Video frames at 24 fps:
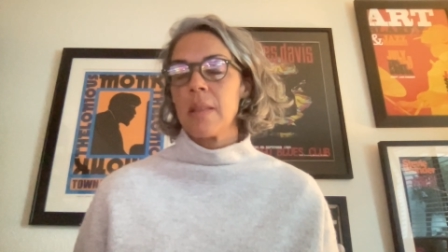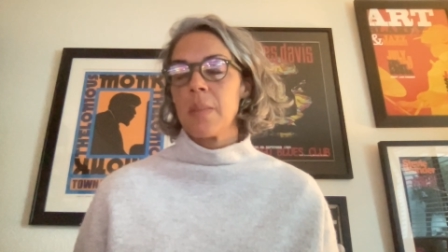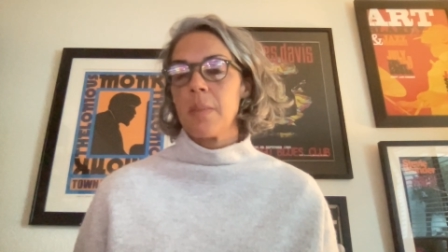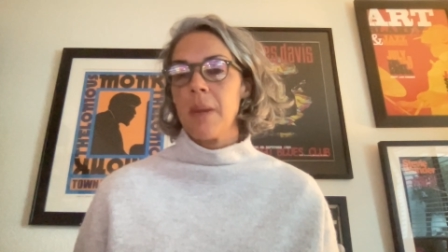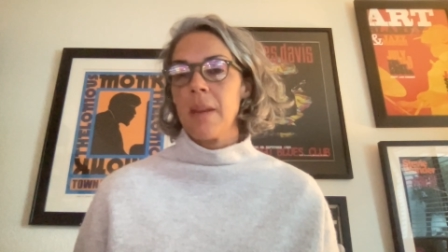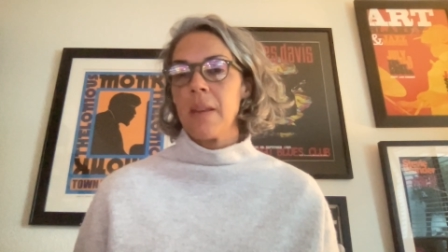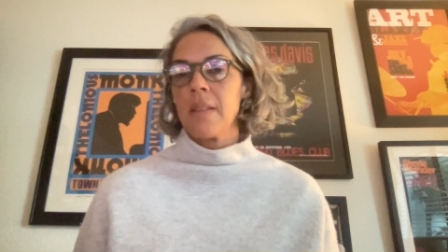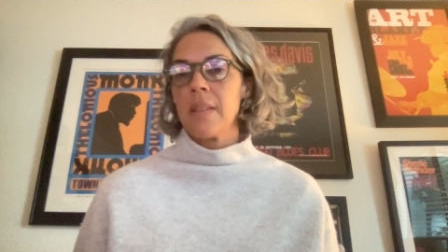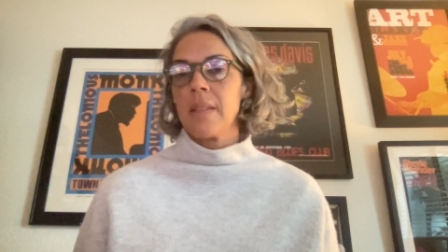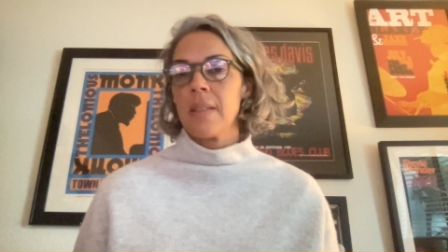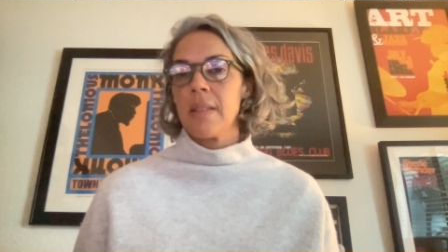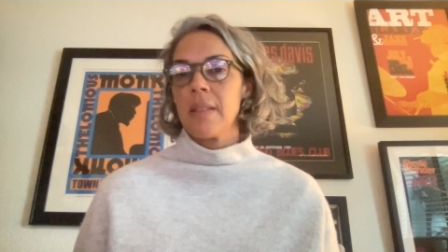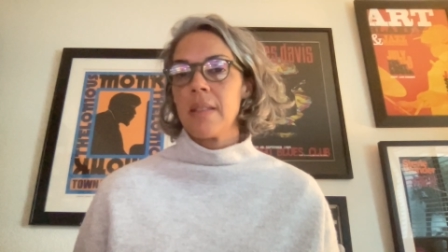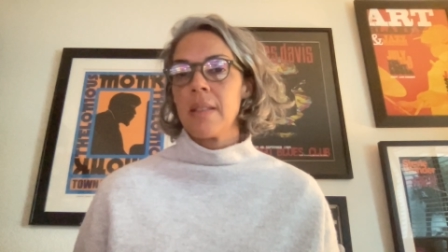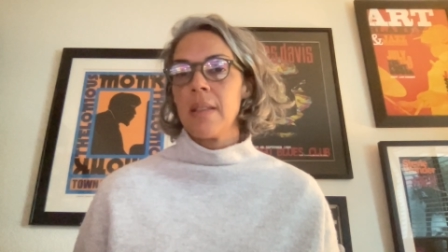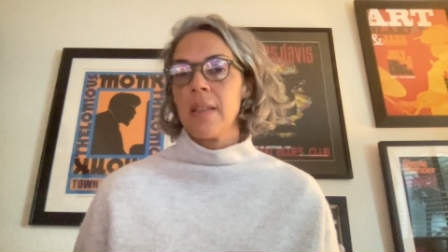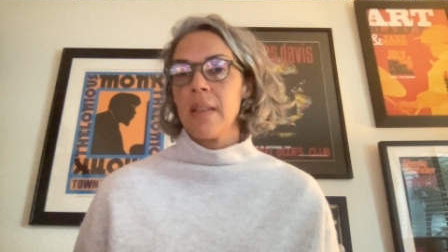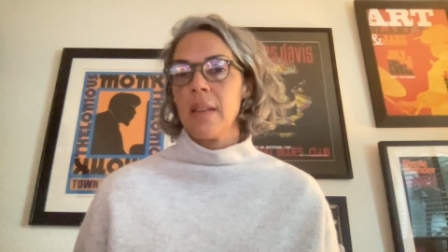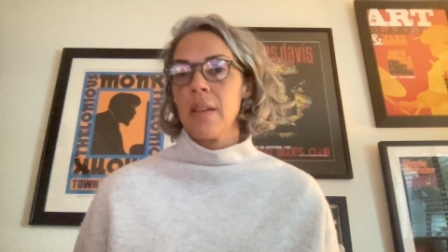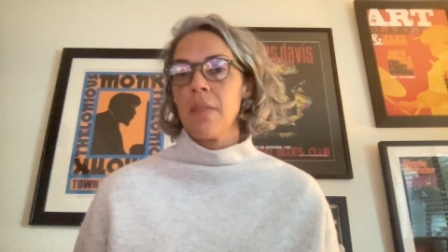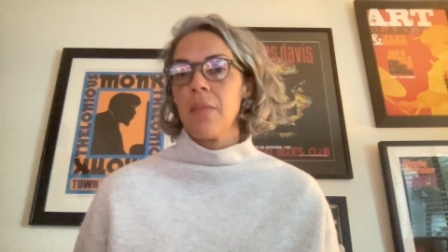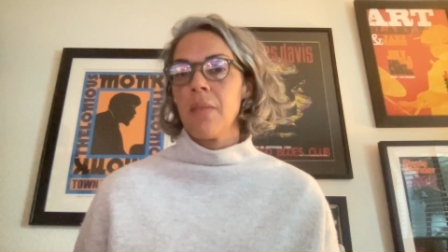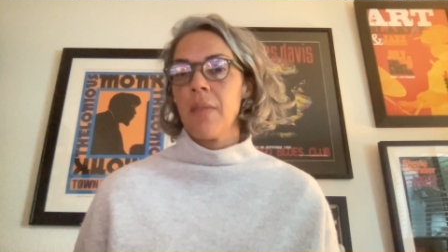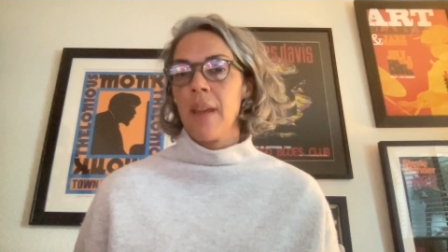space to
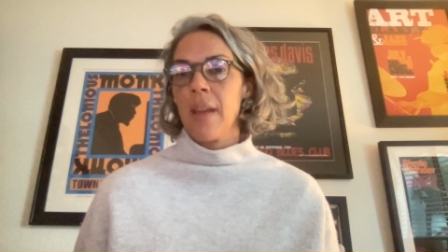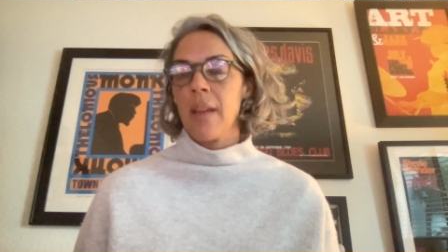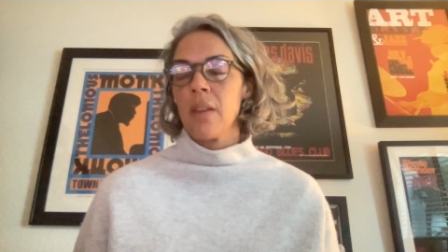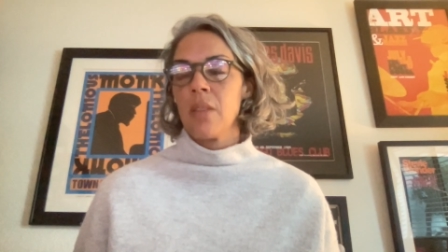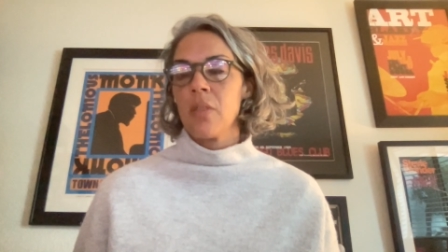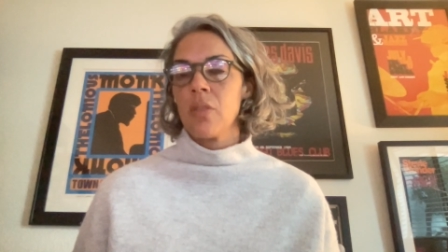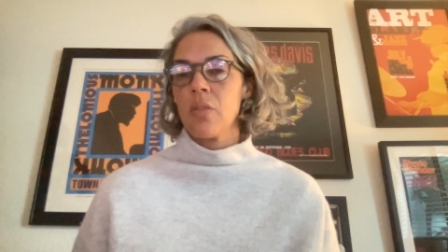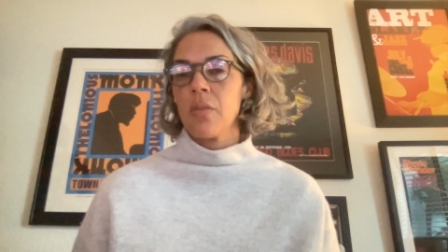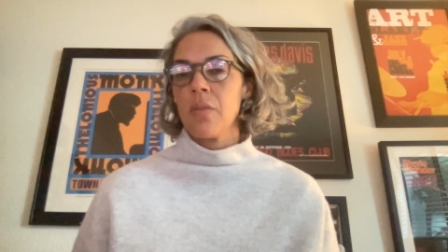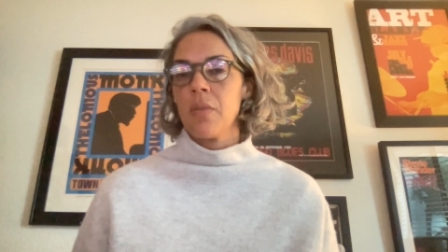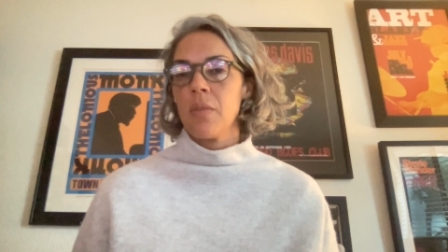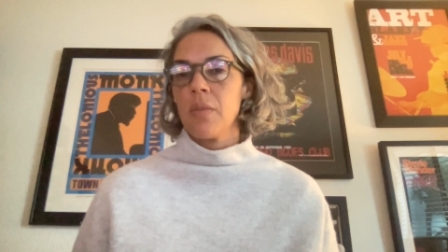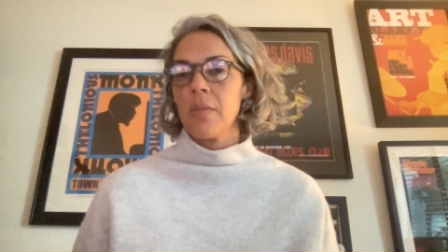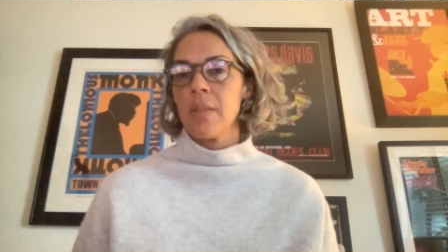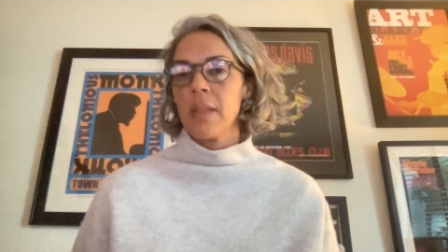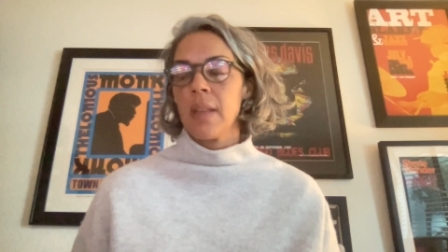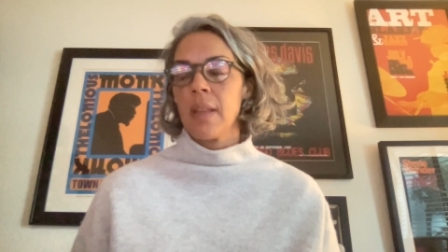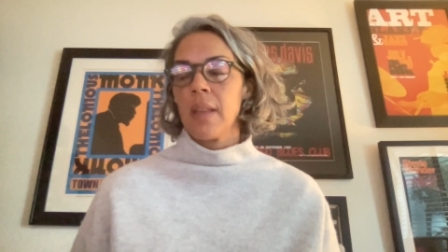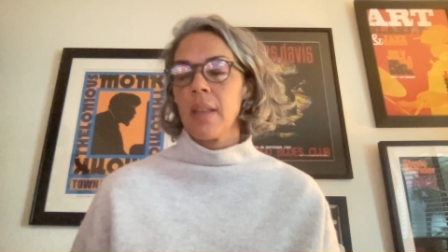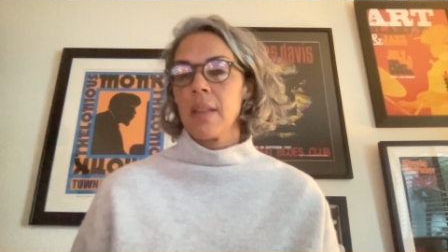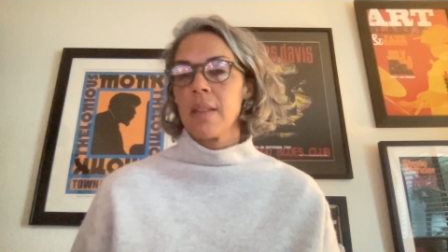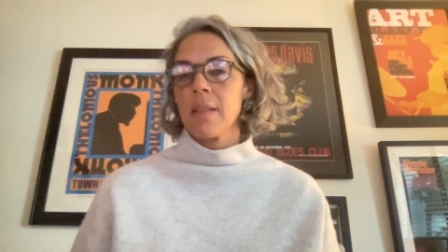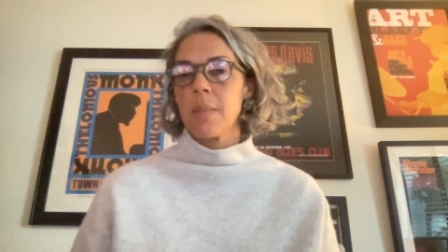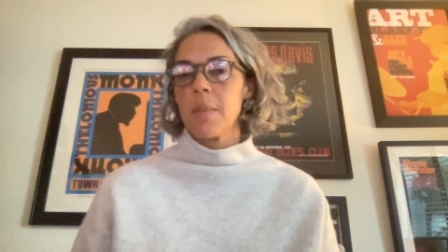see an advantage of
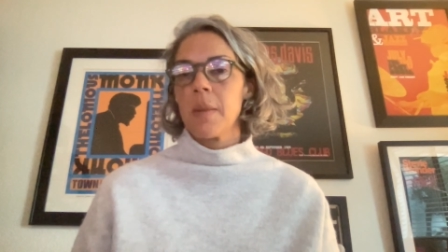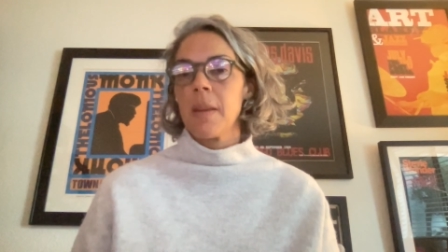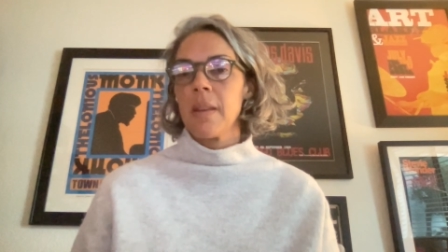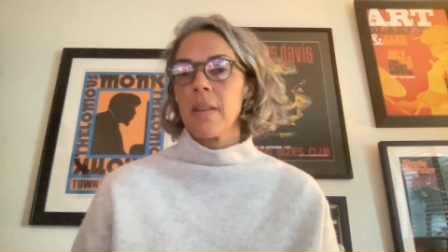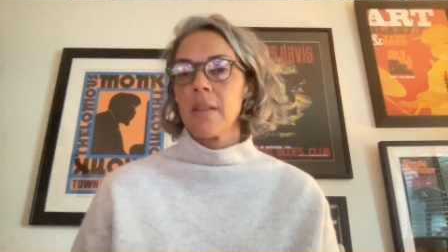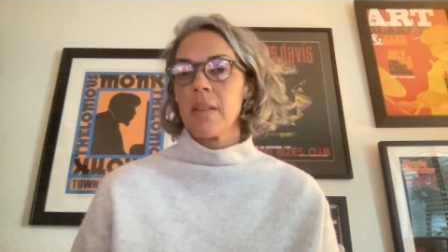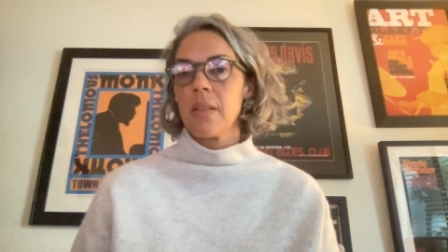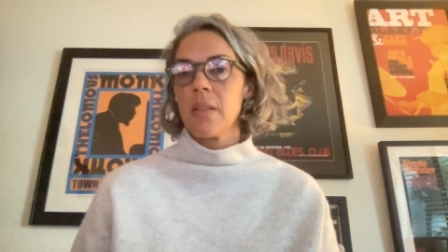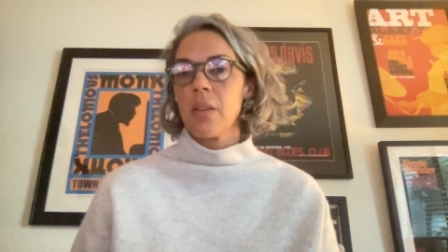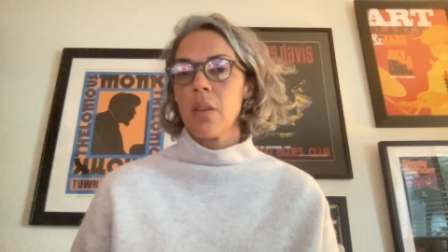using that space.